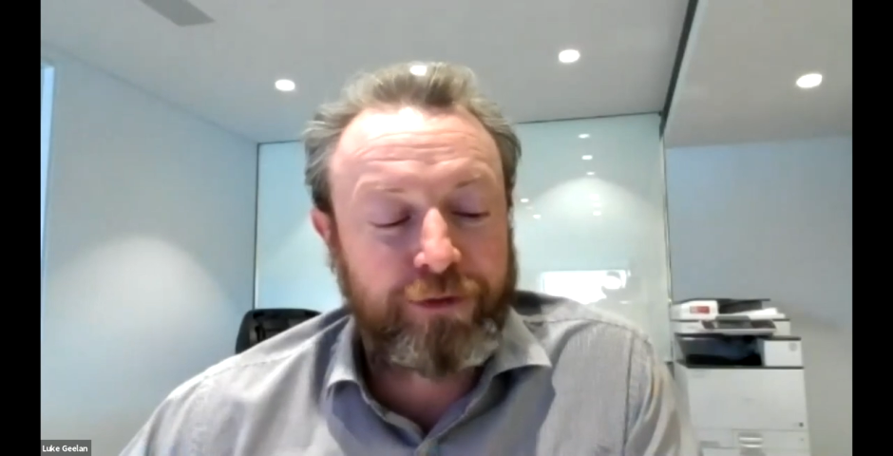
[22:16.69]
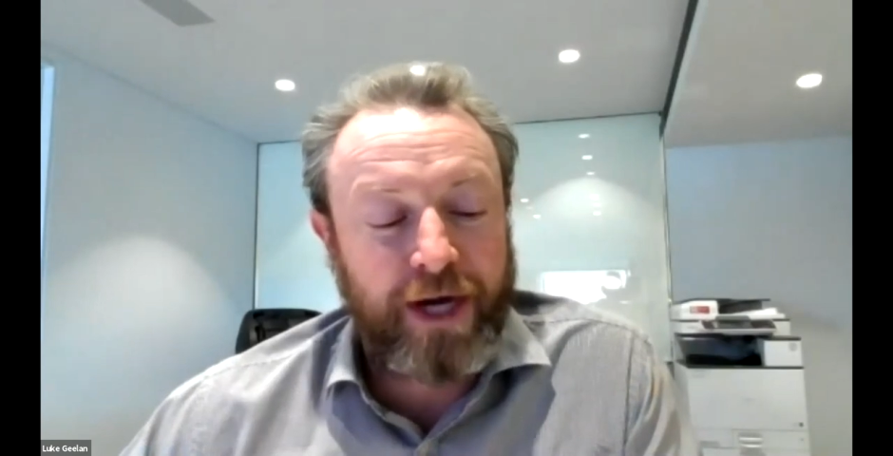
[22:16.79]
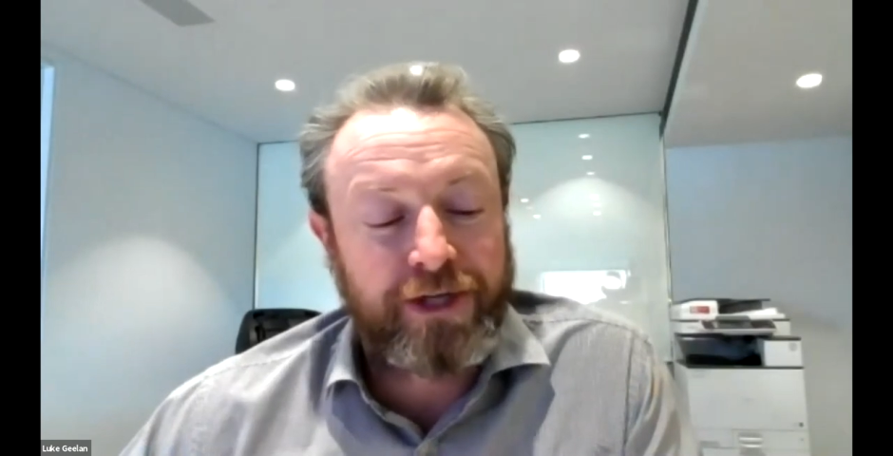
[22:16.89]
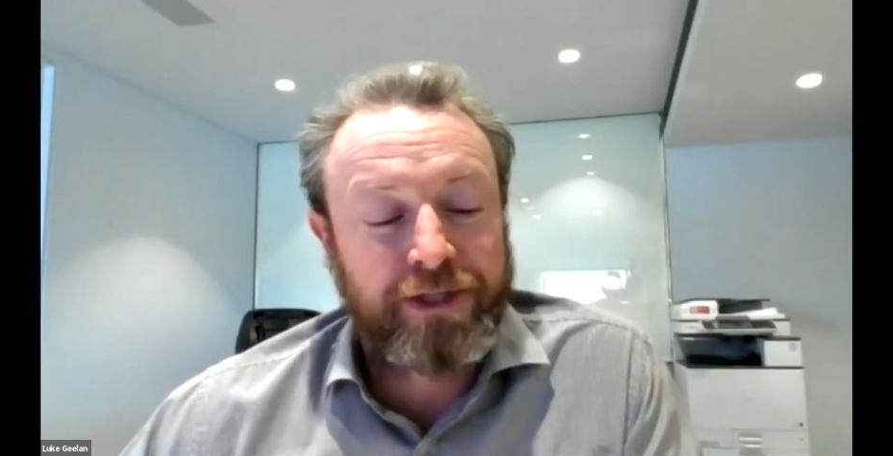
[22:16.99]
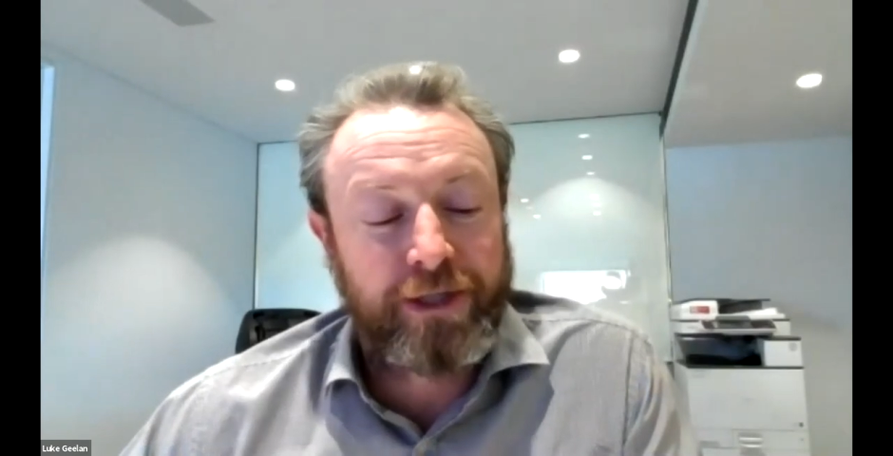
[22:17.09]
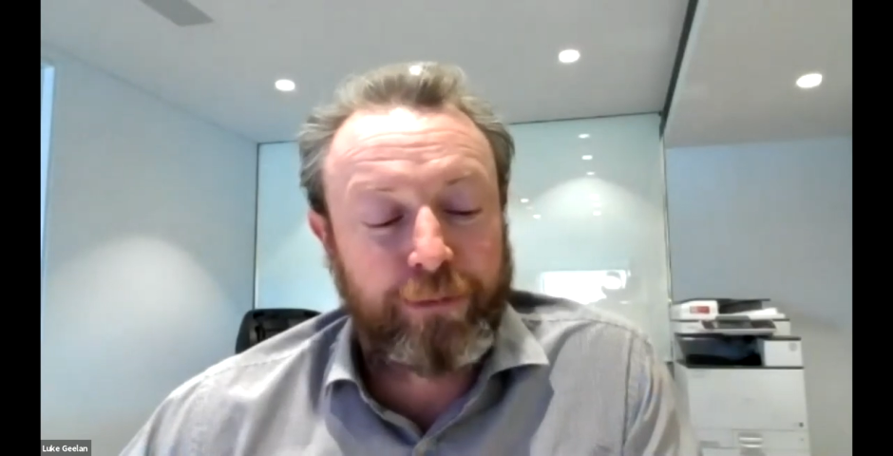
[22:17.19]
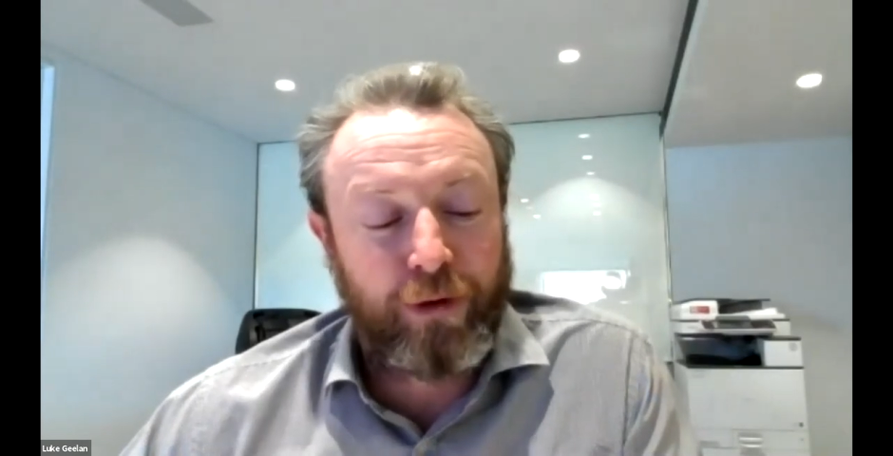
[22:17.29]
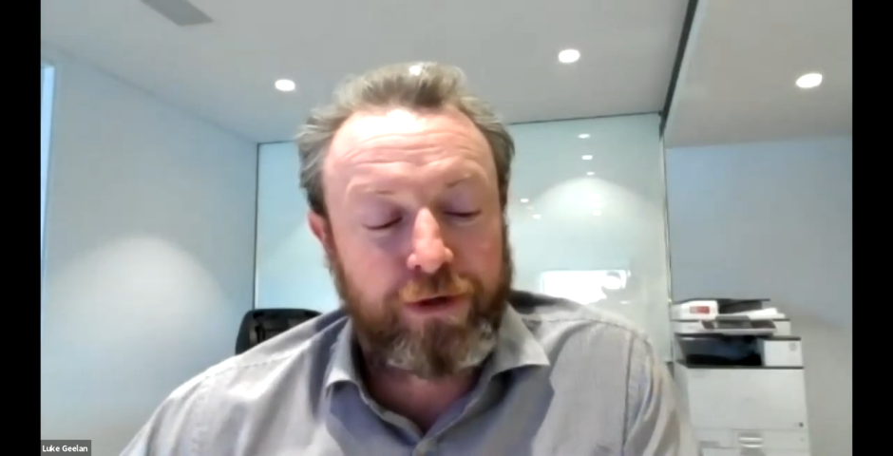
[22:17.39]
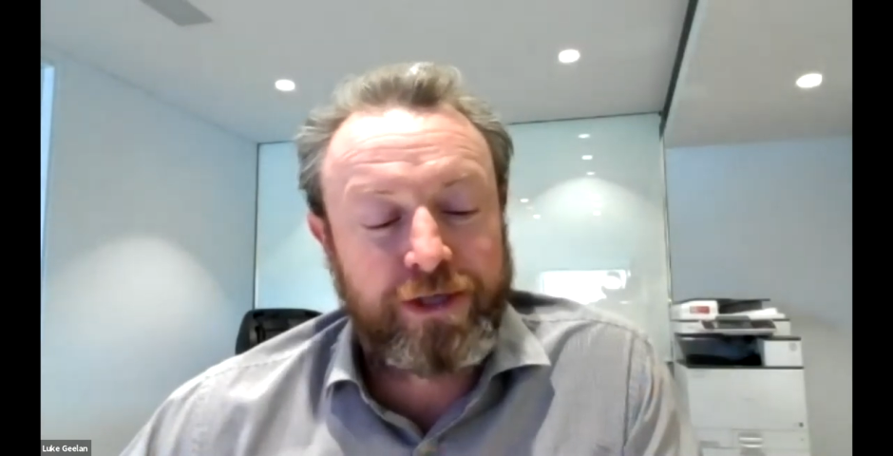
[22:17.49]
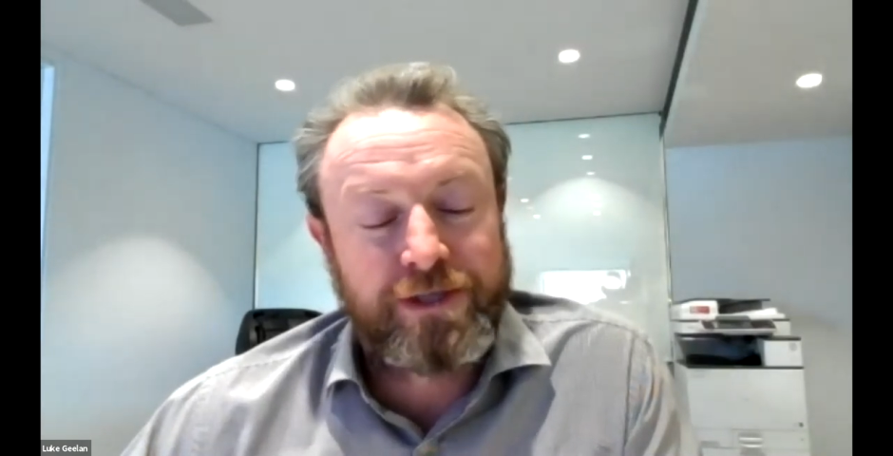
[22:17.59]
it was actually the
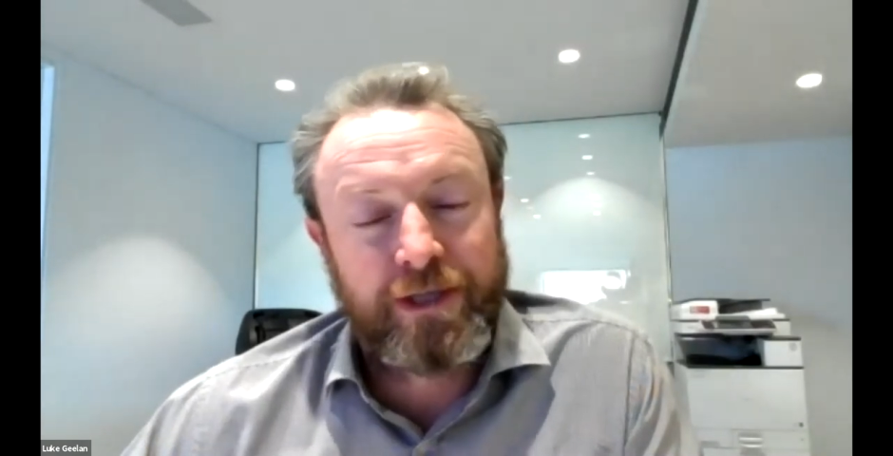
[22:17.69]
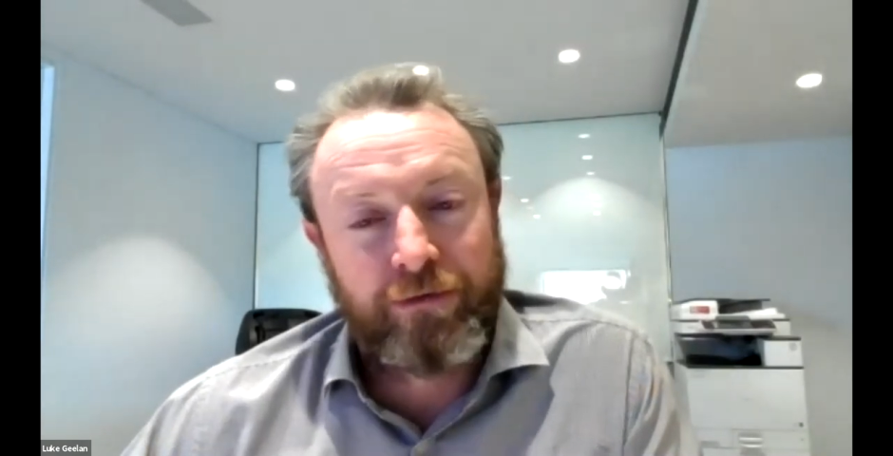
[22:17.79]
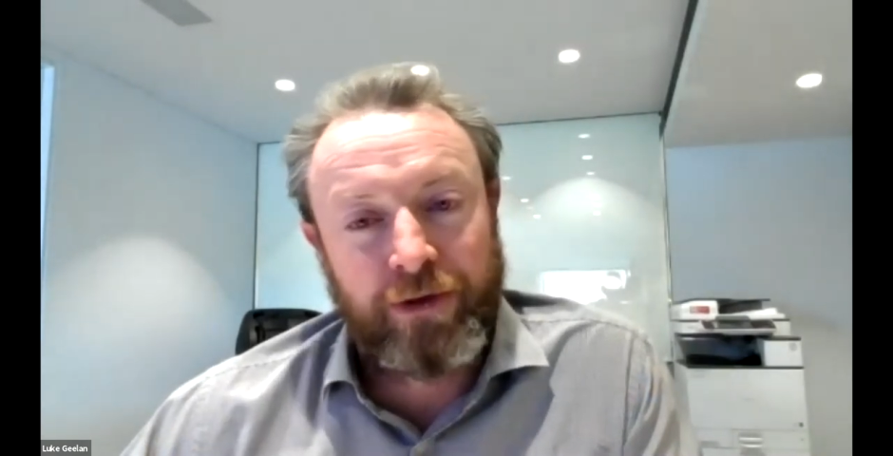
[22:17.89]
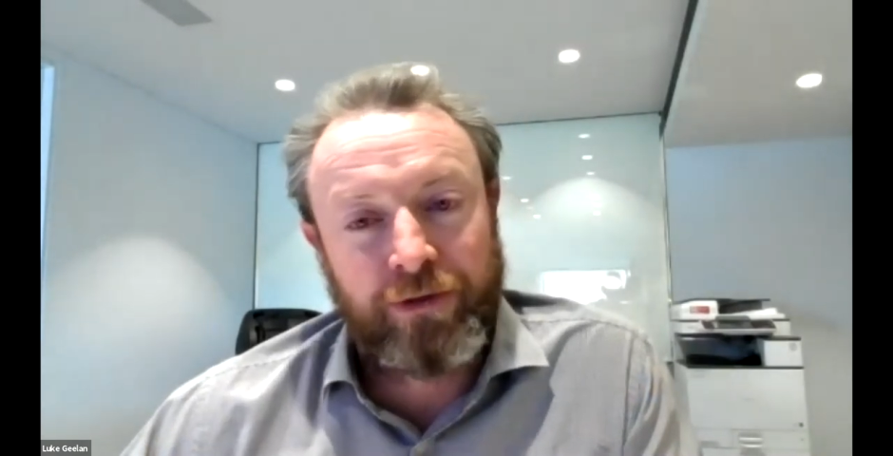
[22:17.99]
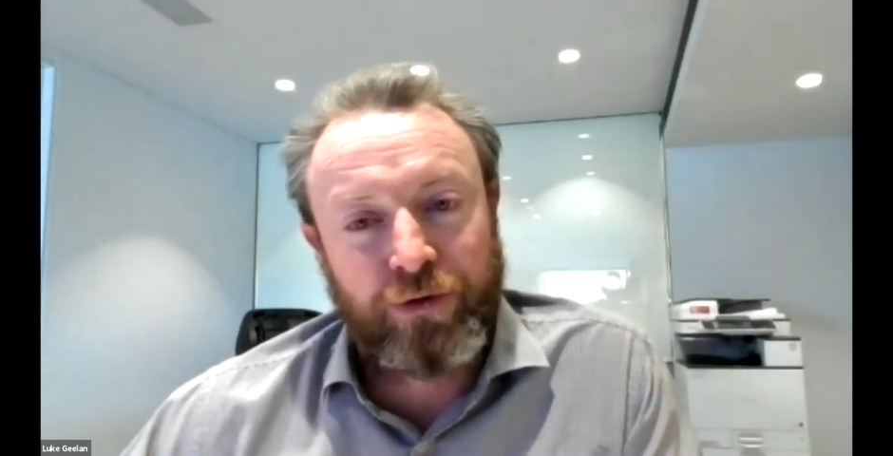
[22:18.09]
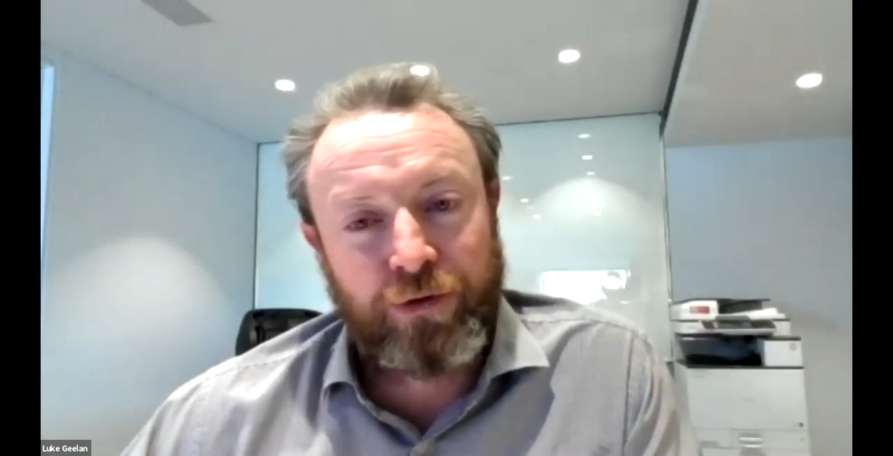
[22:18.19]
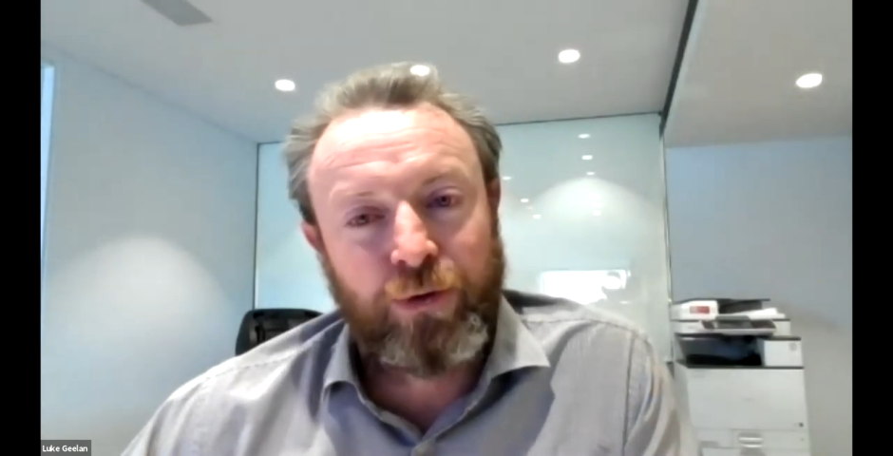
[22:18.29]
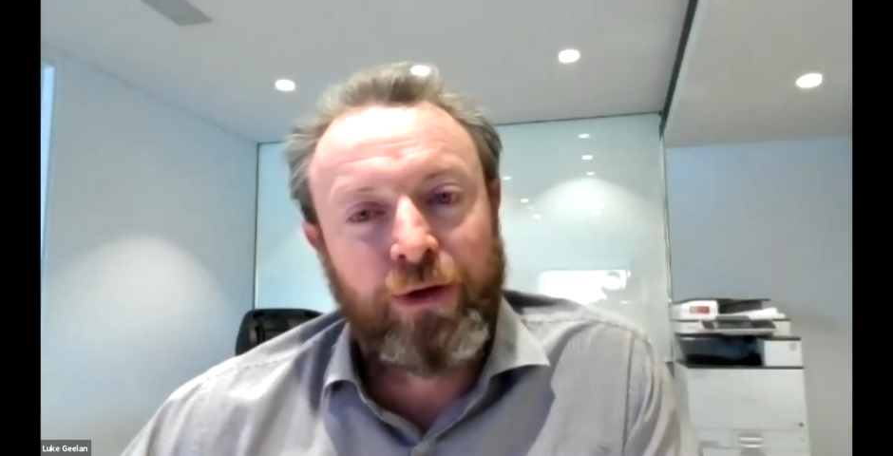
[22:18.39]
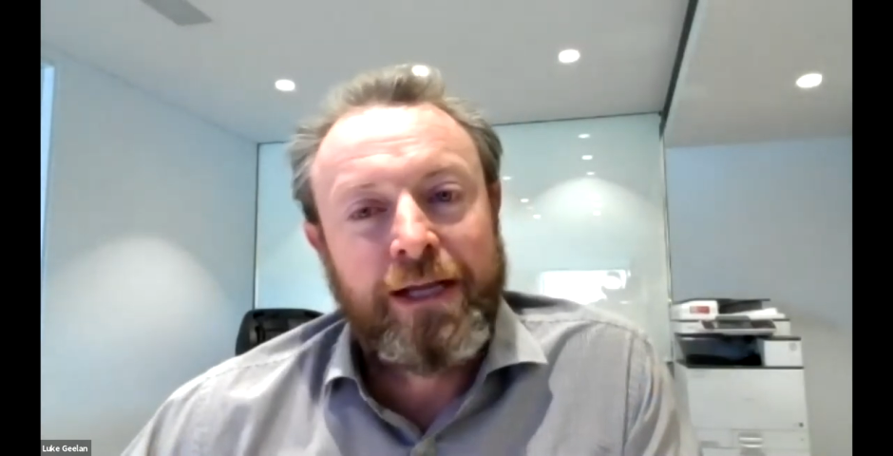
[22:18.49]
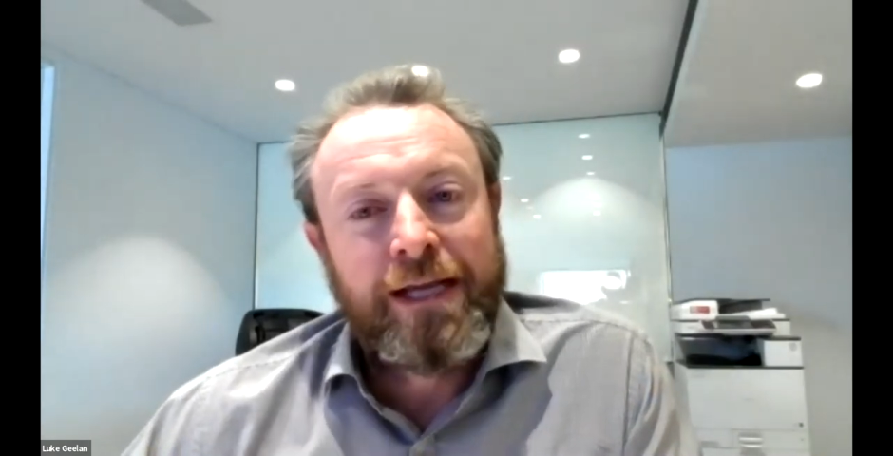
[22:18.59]
process that you run through